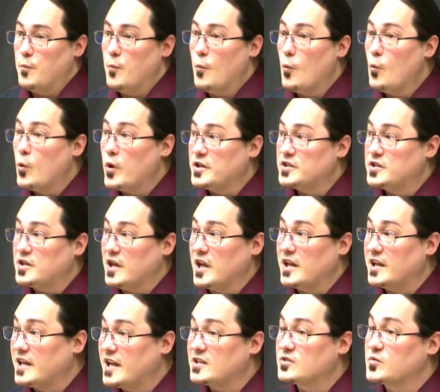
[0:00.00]
which
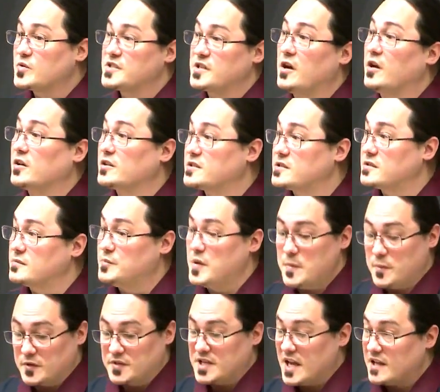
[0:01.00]
it gets results.
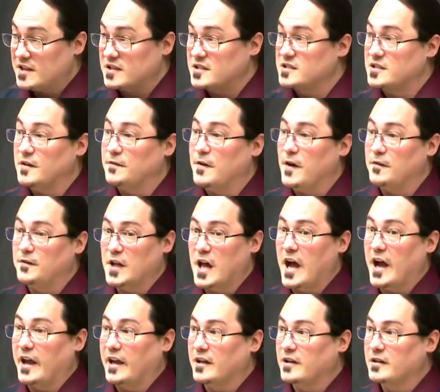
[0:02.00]
People take this stuff
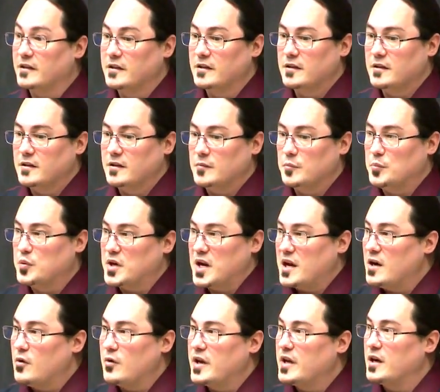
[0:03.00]
offline, but
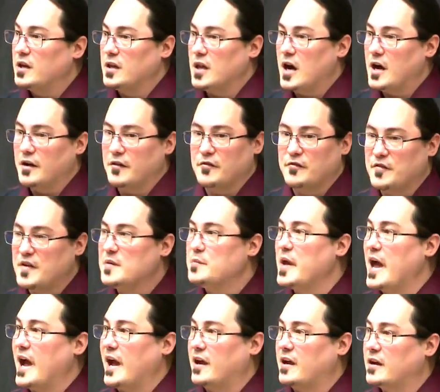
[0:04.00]
I don't get a lot of
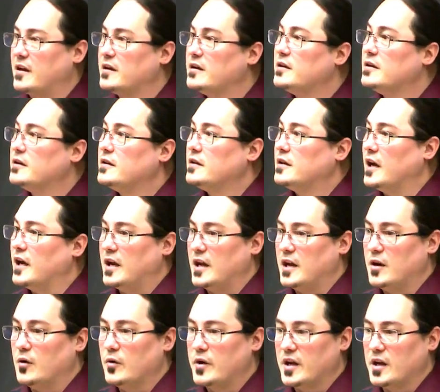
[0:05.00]
feedback and
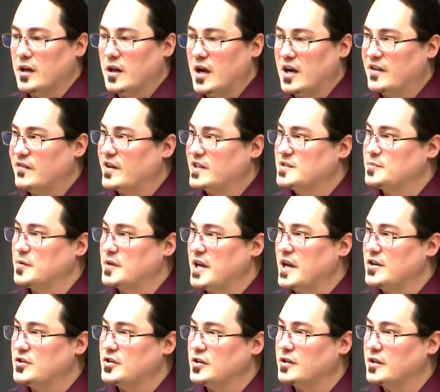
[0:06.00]
I don't get a lot of
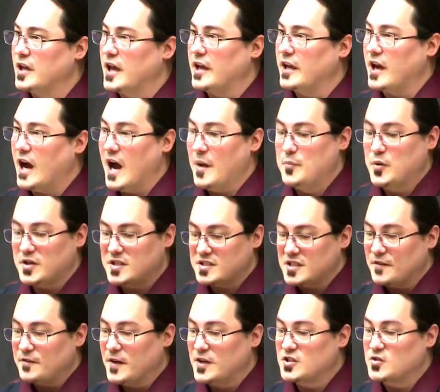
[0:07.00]
explanation. Like, I put
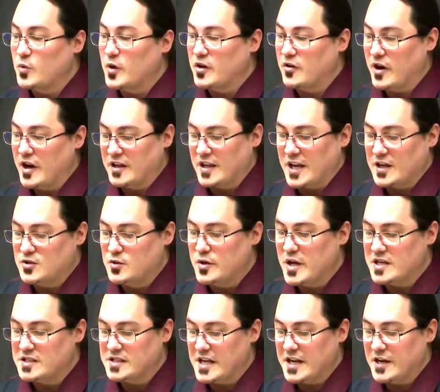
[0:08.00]
stuff on Twitter, and like two
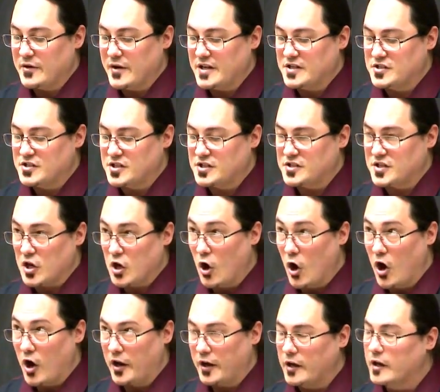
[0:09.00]
days later, it's just
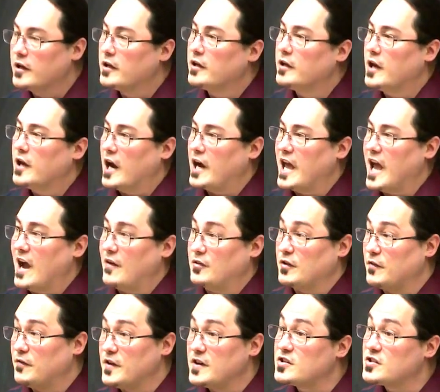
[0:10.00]
gone. And I have
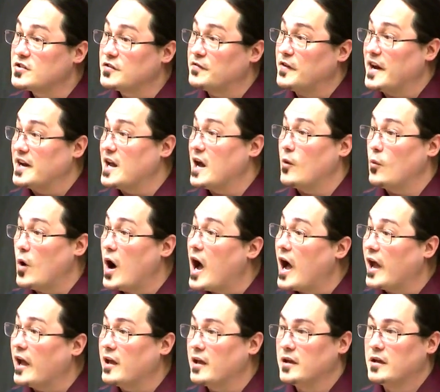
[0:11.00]
to fish to find out
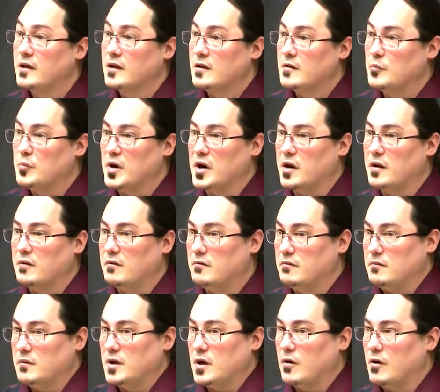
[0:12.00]
why, but
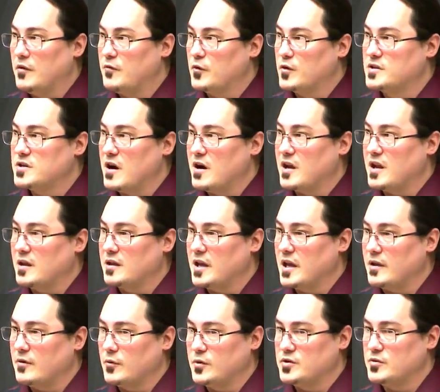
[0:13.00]
you know, if we're talking
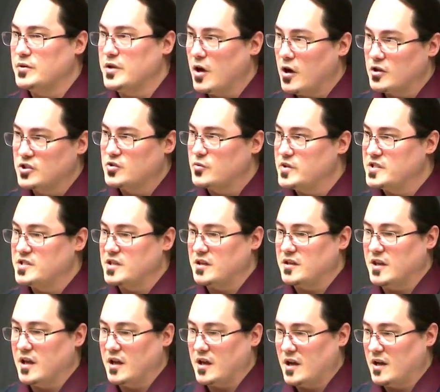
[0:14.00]
like we're doing the altruistic
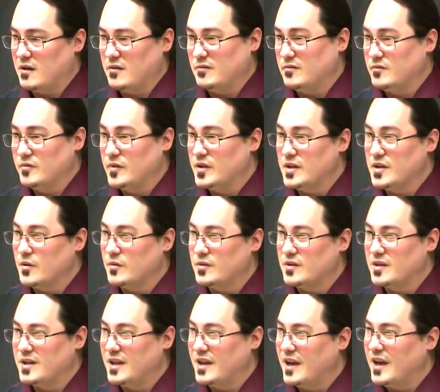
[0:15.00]
thing, I really don't
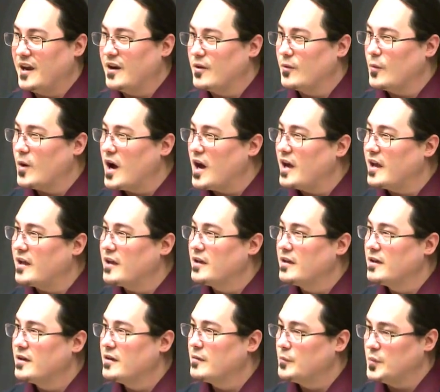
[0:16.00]
care why,
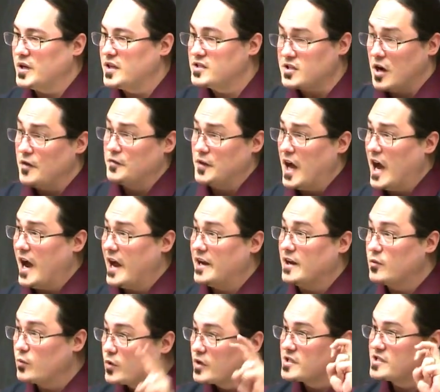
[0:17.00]
but it's offline
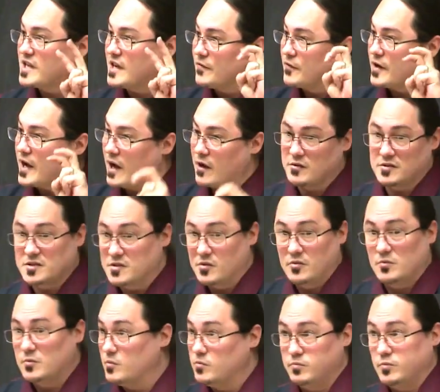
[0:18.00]
and we're safer now,
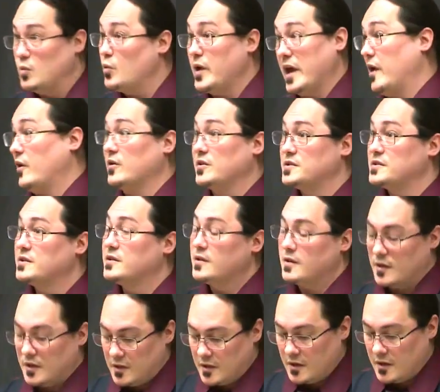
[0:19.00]
so who cares?
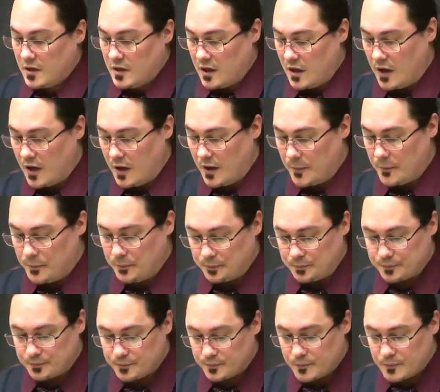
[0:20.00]
Um,
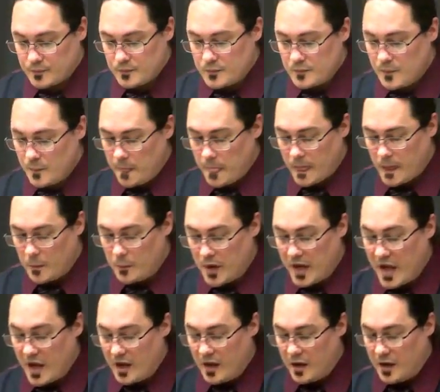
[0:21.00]
but
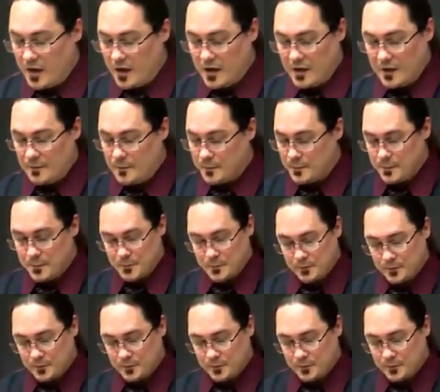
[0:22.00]
yeah, um,